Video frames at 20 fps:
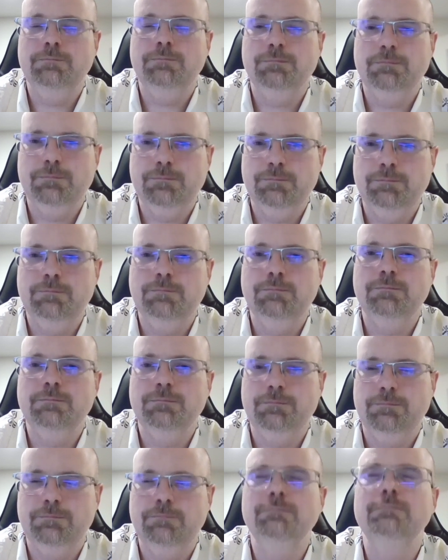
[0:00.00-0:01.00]

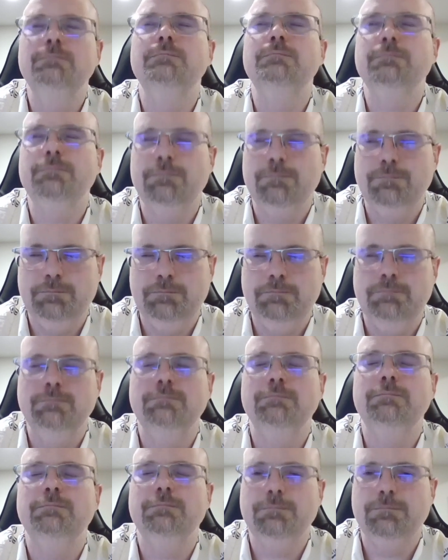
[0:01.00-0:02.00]

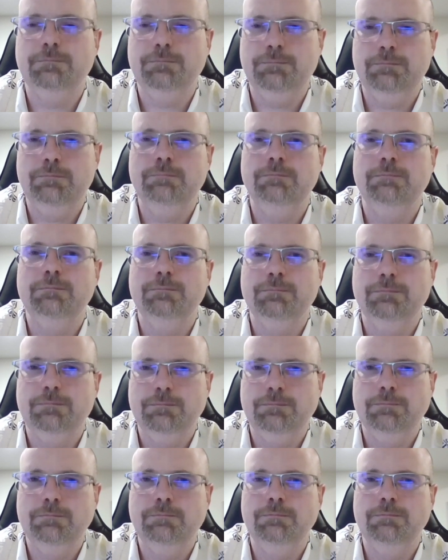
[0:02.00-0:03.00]

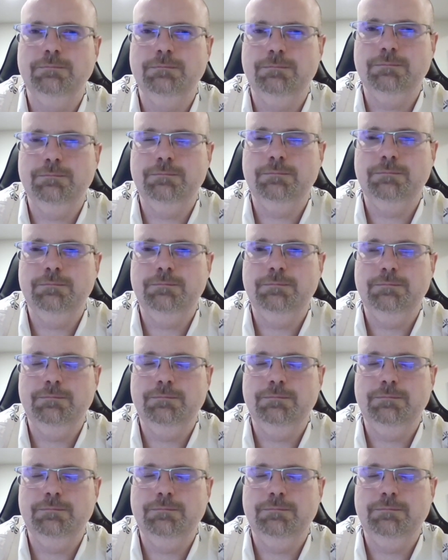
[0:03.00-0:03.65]
[no speech]